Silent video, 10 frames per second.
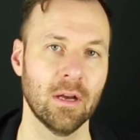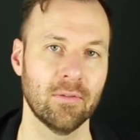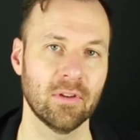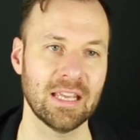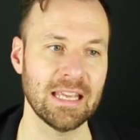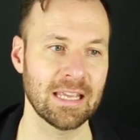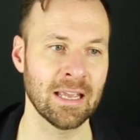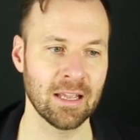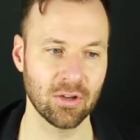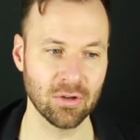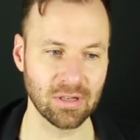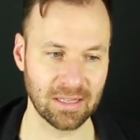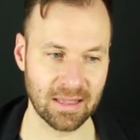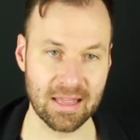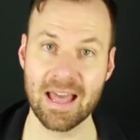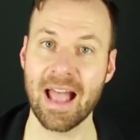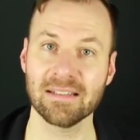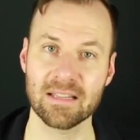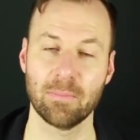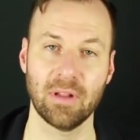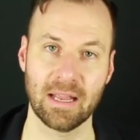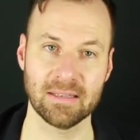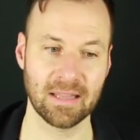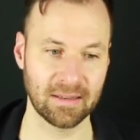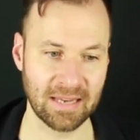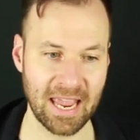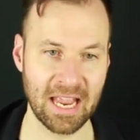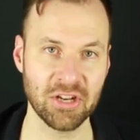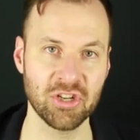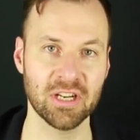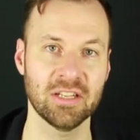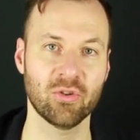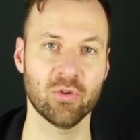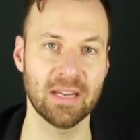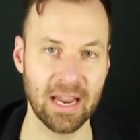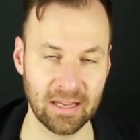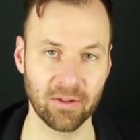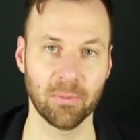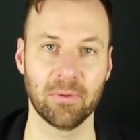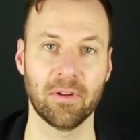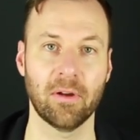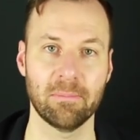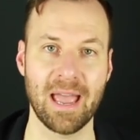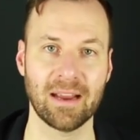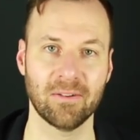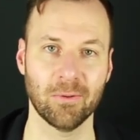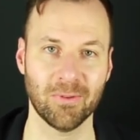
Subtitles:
of a key. Usually that's the place that tension is created to resolve back to.